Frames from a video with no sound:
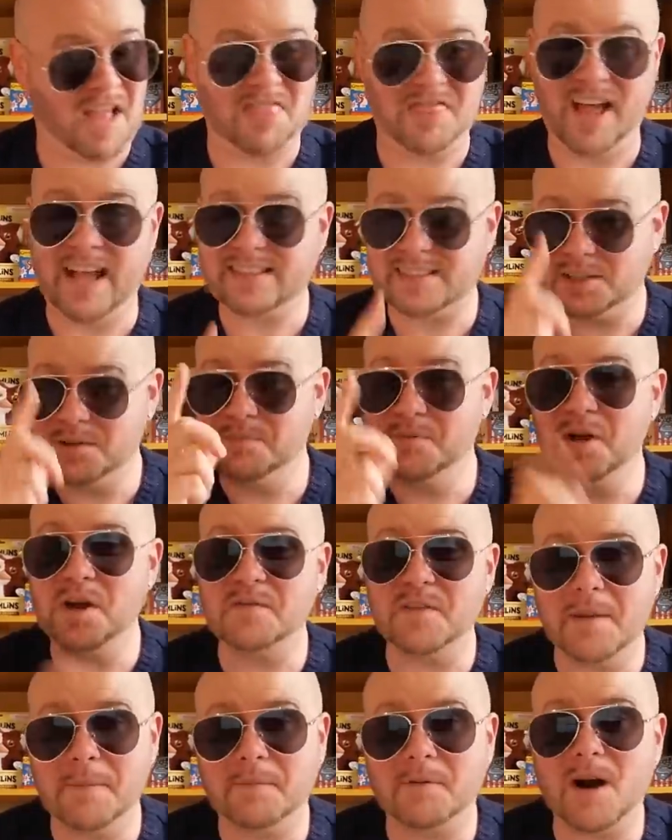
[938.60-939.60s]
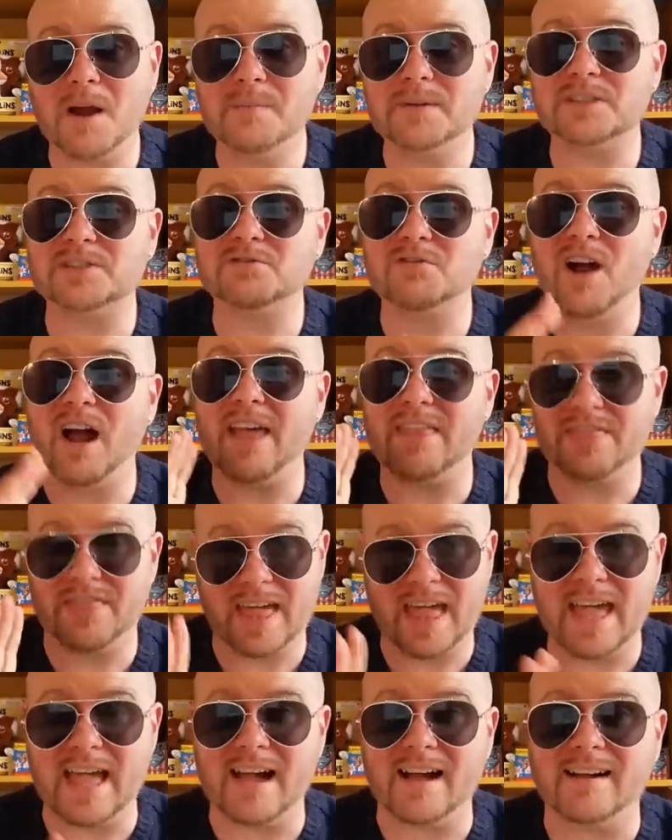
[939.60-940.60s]
That's a movie premise right
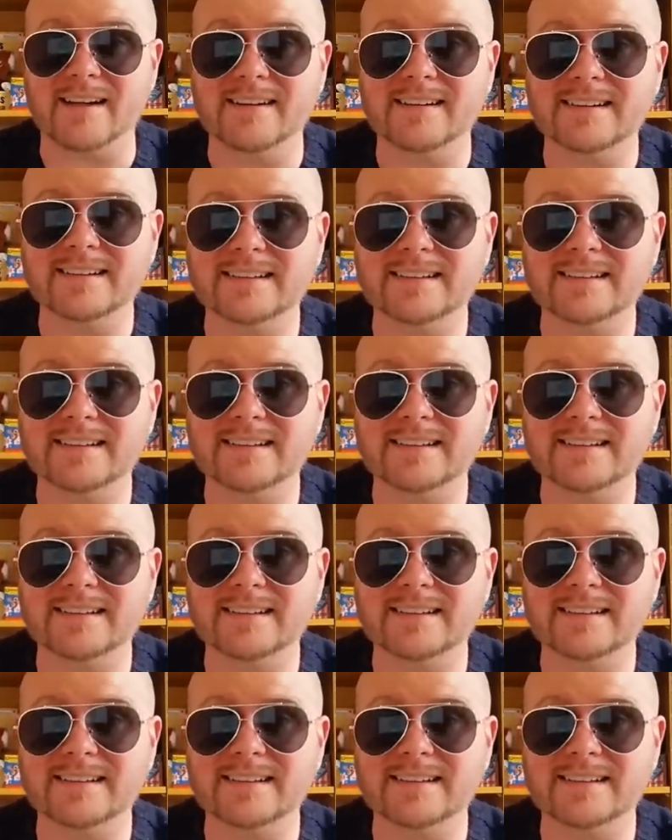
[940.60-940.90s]
there.